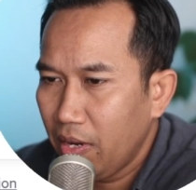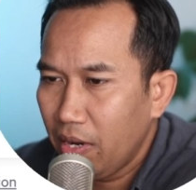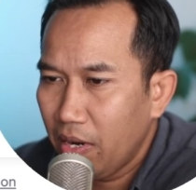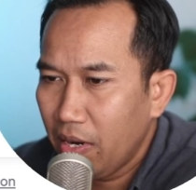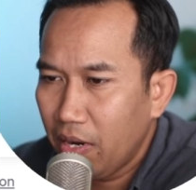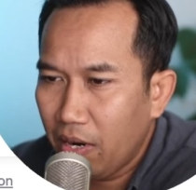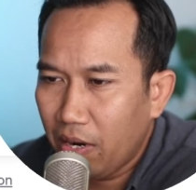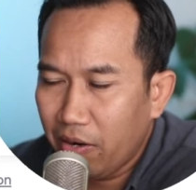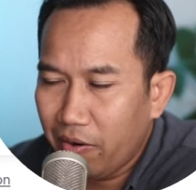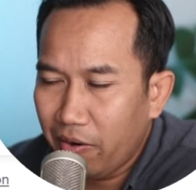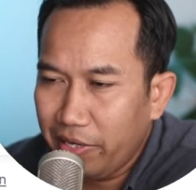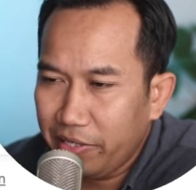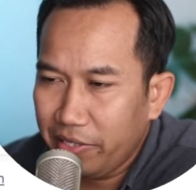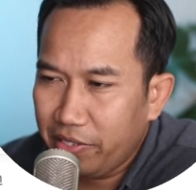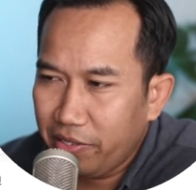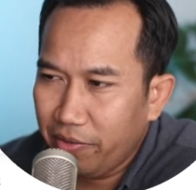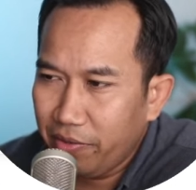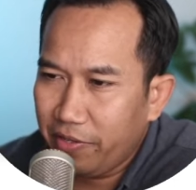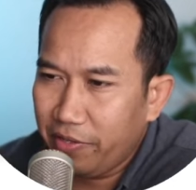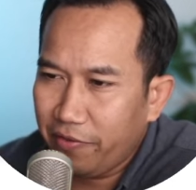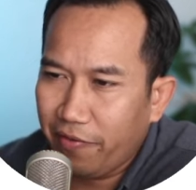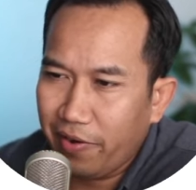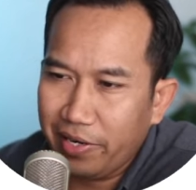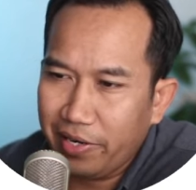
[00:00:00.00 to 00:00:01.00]
All right, so
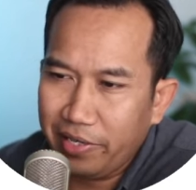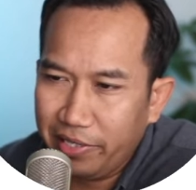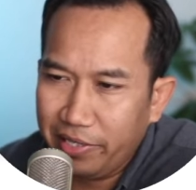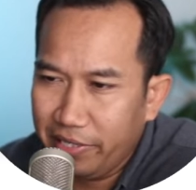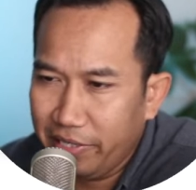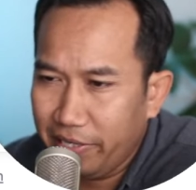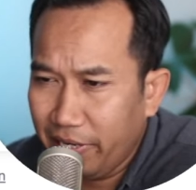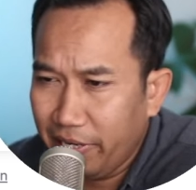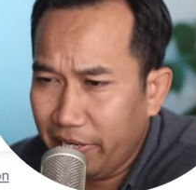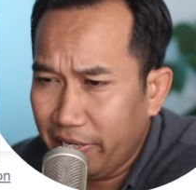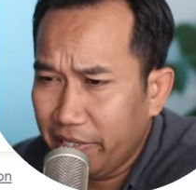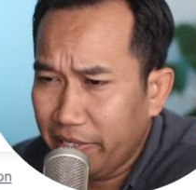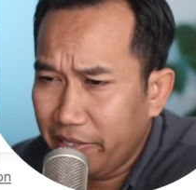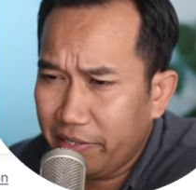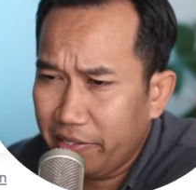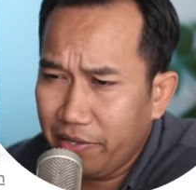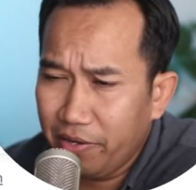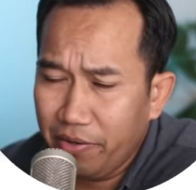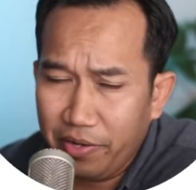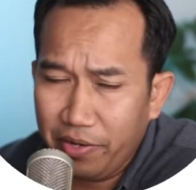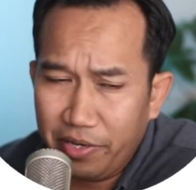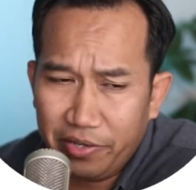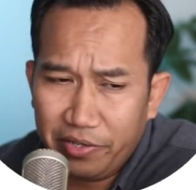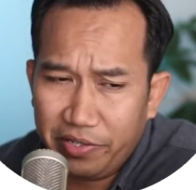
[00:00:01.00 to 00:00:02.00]
it's finally done.
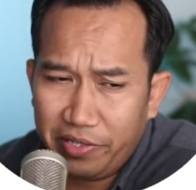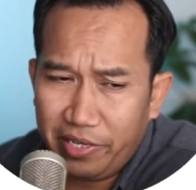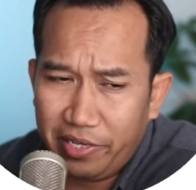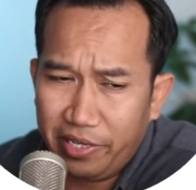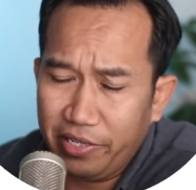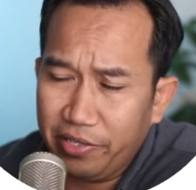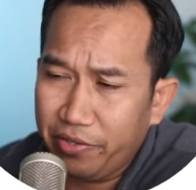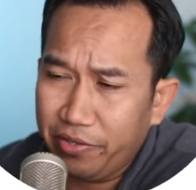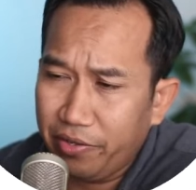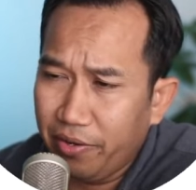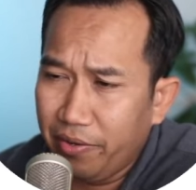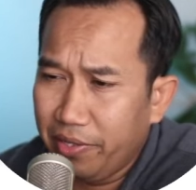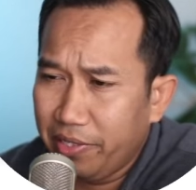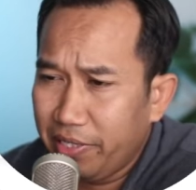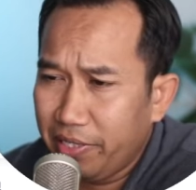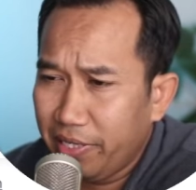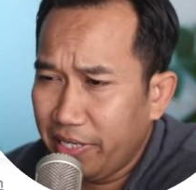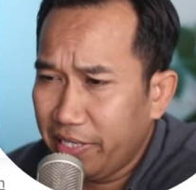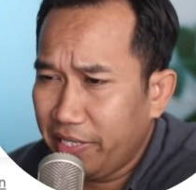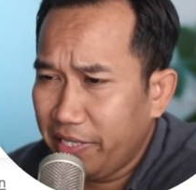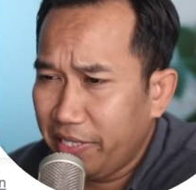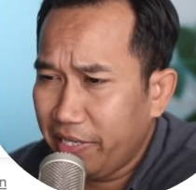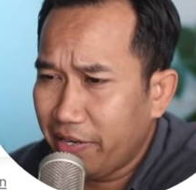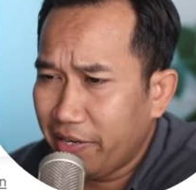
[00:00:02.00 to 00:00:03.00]
So here's the intro. It
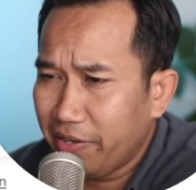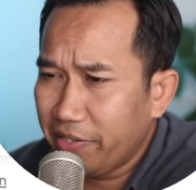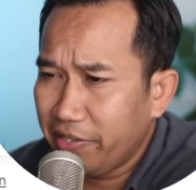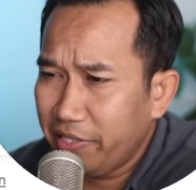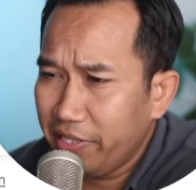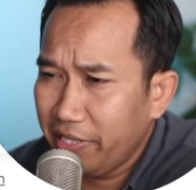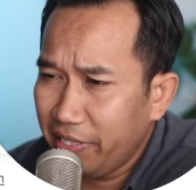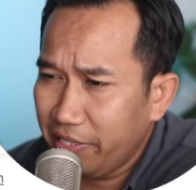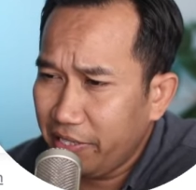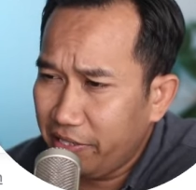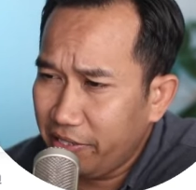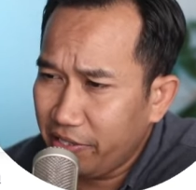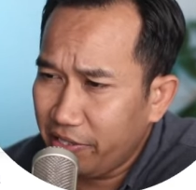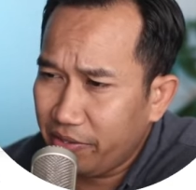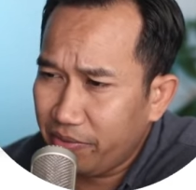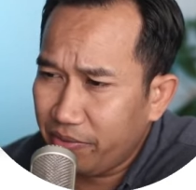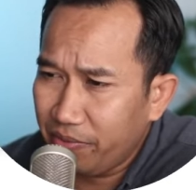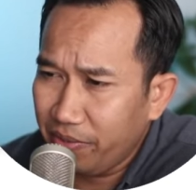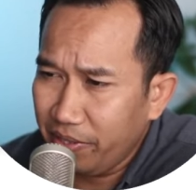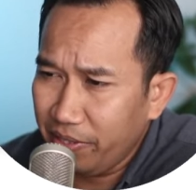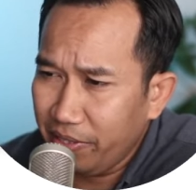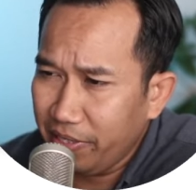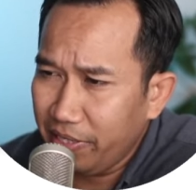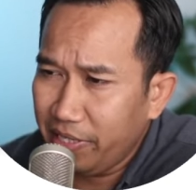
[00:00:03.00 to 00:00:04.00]
says the RNC has just
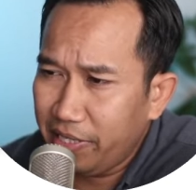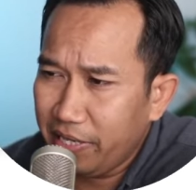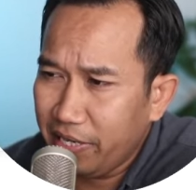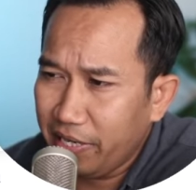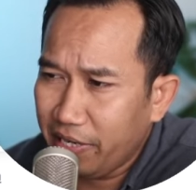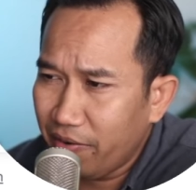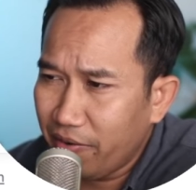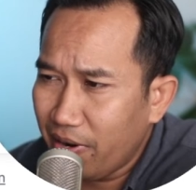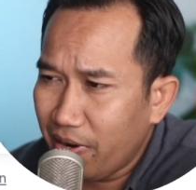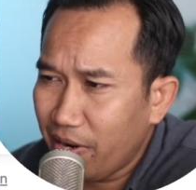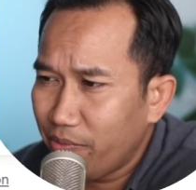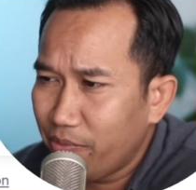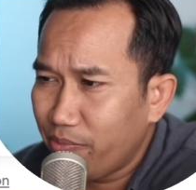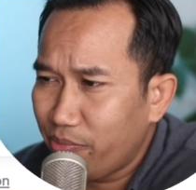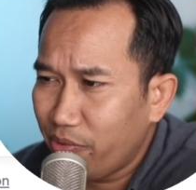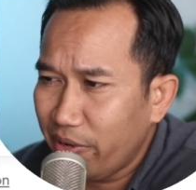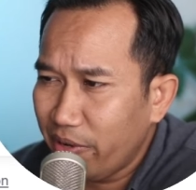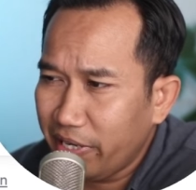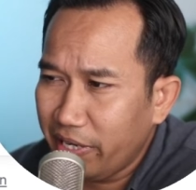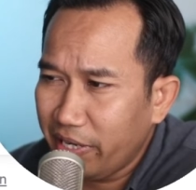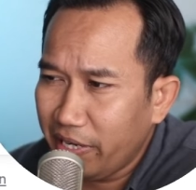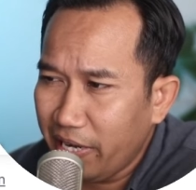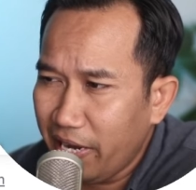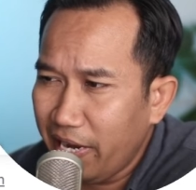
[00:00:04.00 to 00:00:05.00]
released a
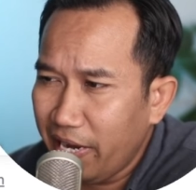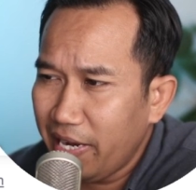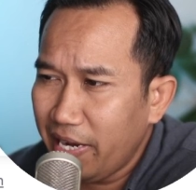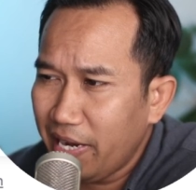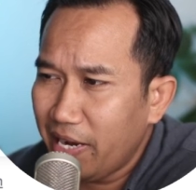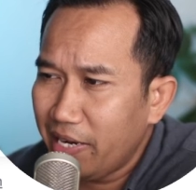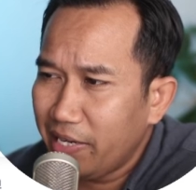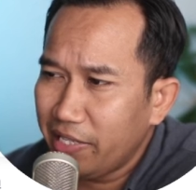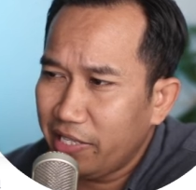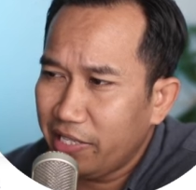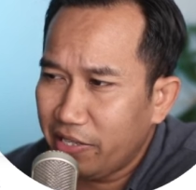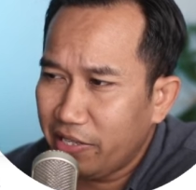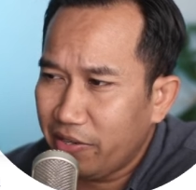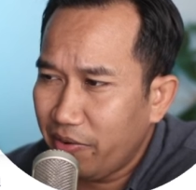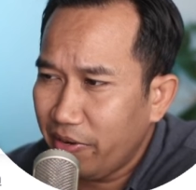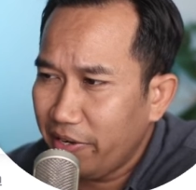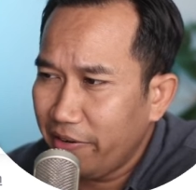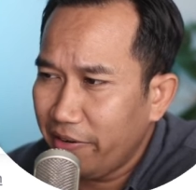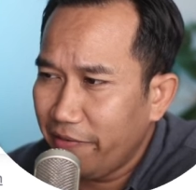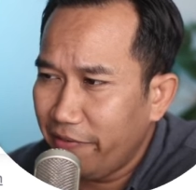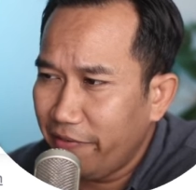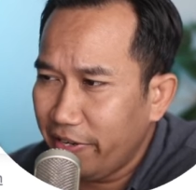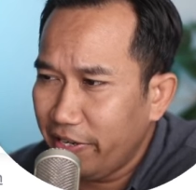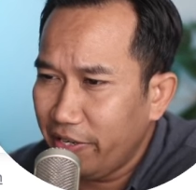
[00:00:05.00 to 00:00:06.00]
groundbreaking
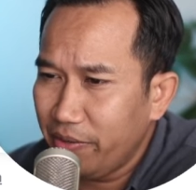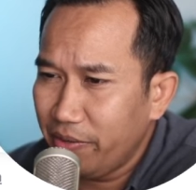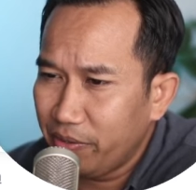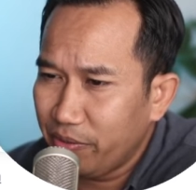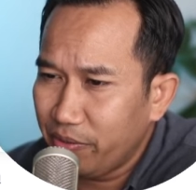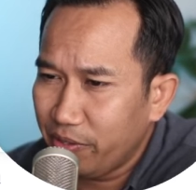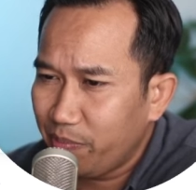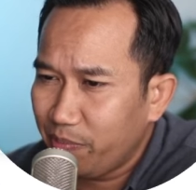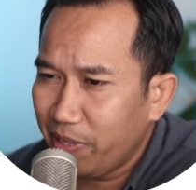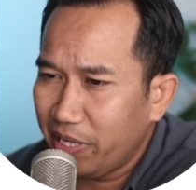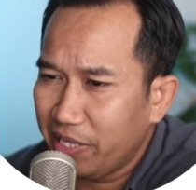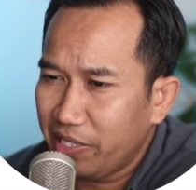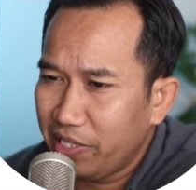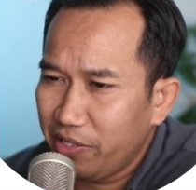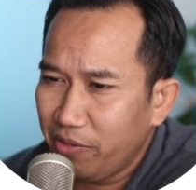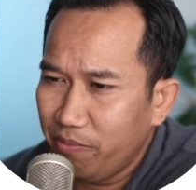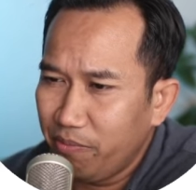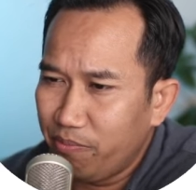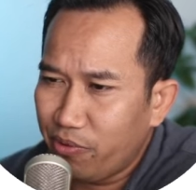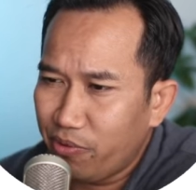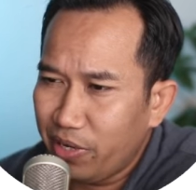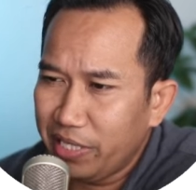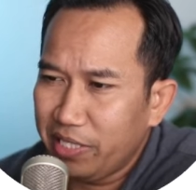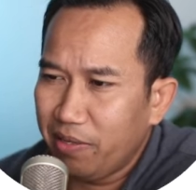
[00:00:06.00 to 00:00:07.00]
AI-generated video in response to
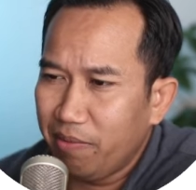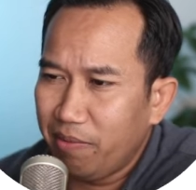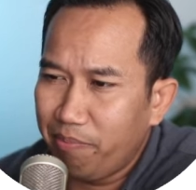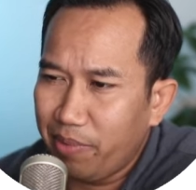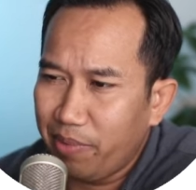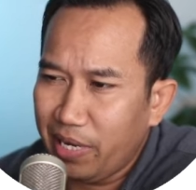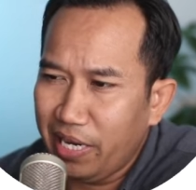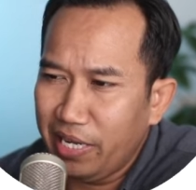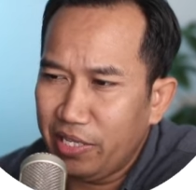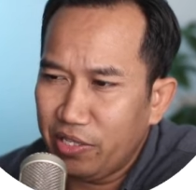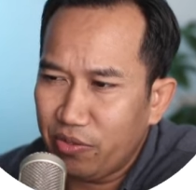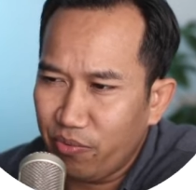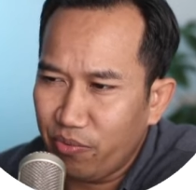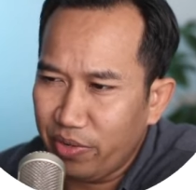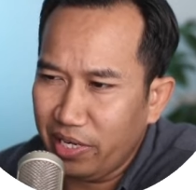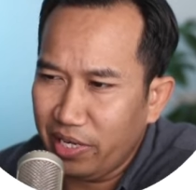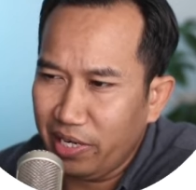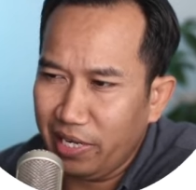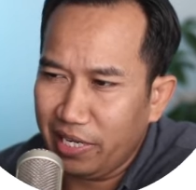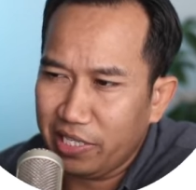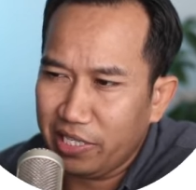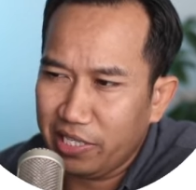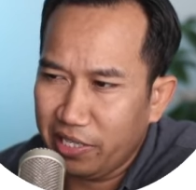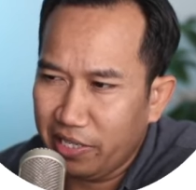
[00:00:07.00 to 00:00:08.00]
President Biden's
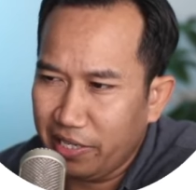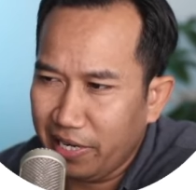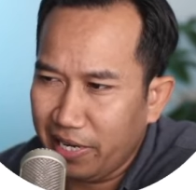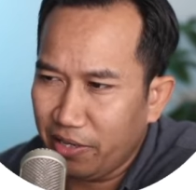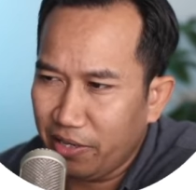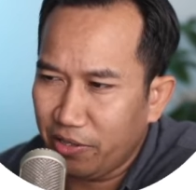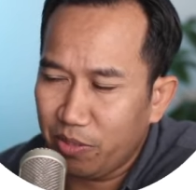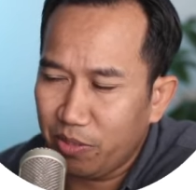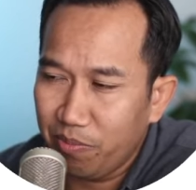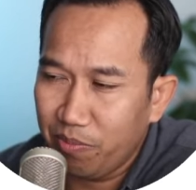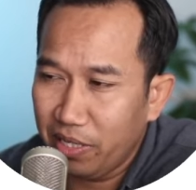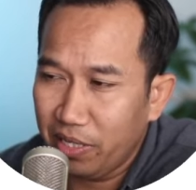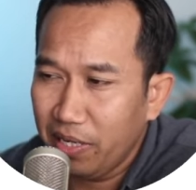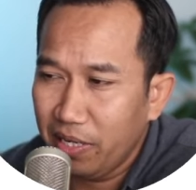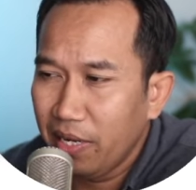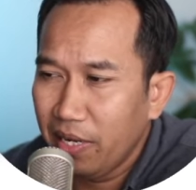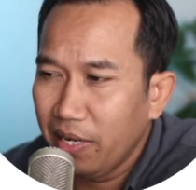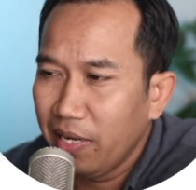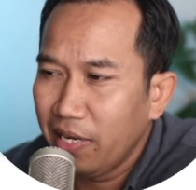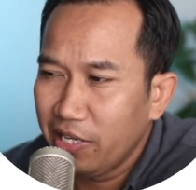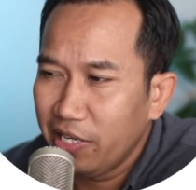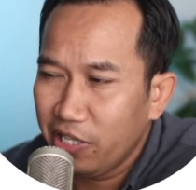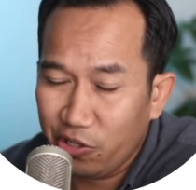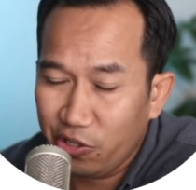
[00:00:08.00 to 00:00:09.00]
re-election announcement,
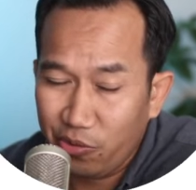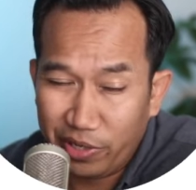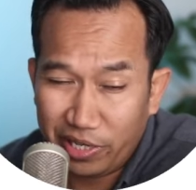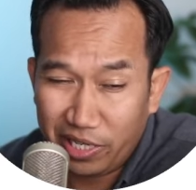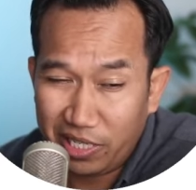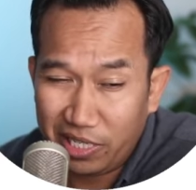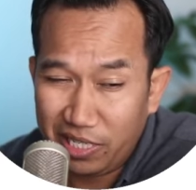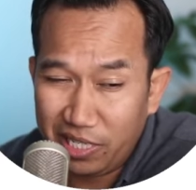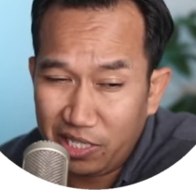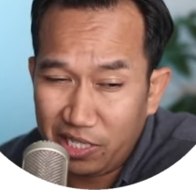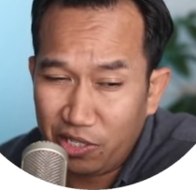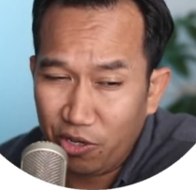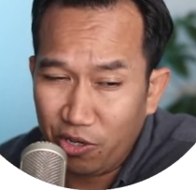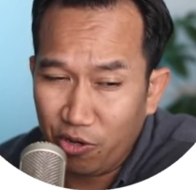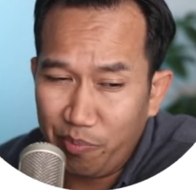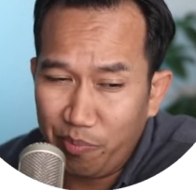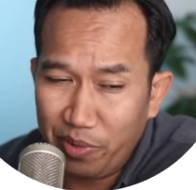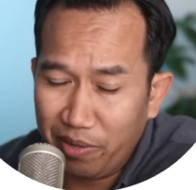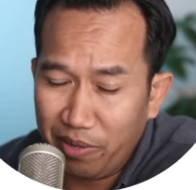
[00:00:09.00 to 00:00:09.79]
showing a dystopian